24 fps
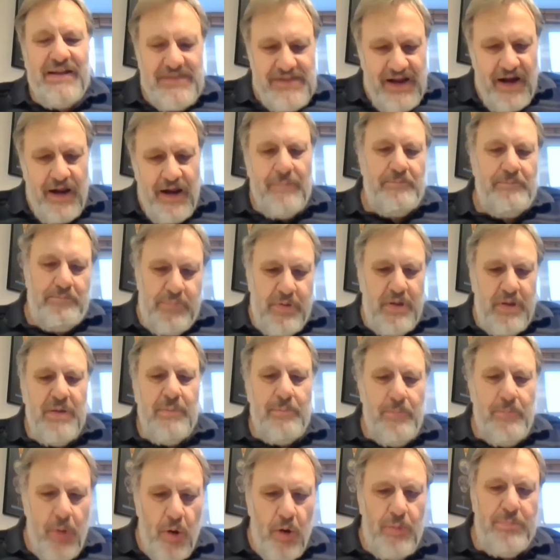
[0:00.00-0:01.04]
Trump
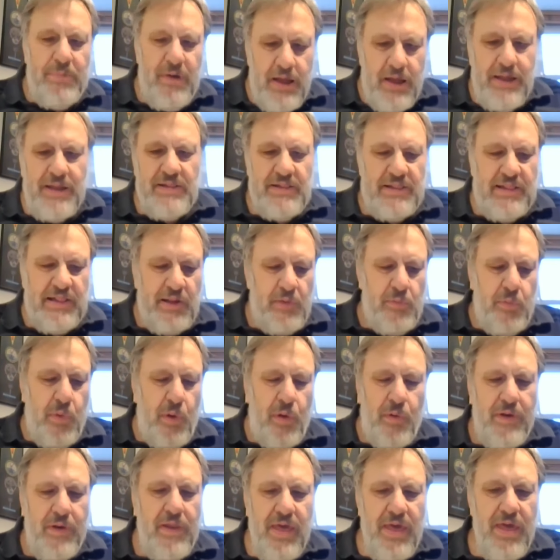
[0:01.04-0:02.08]
mob and so
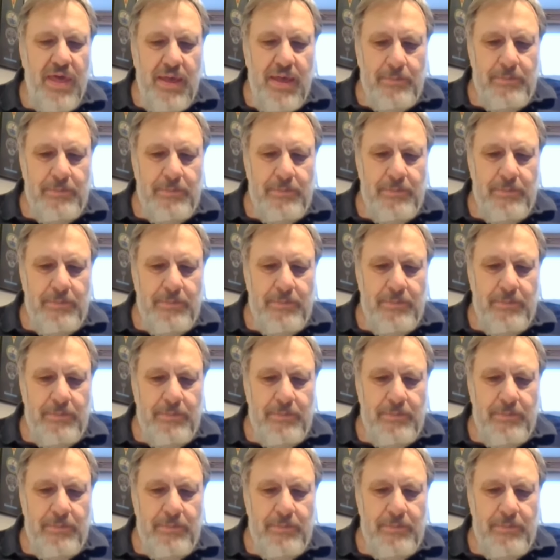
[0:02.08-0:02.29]
on,